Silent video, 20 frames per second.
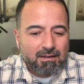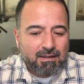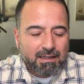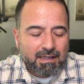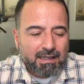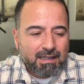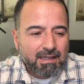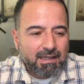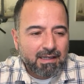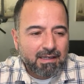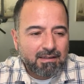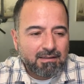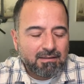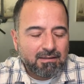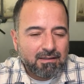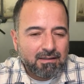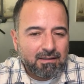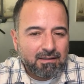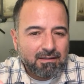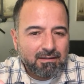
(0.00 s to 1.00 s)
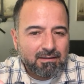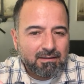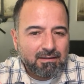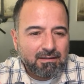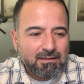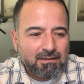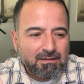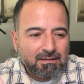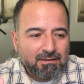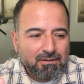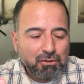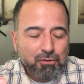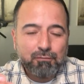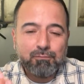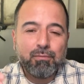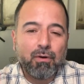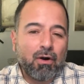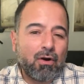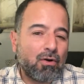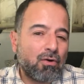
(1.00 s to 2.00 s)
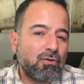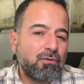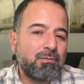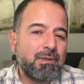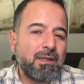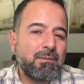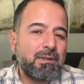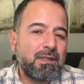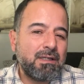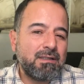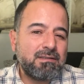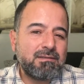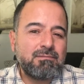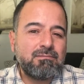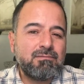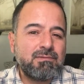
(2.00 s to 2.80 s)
and you've borrowed maybe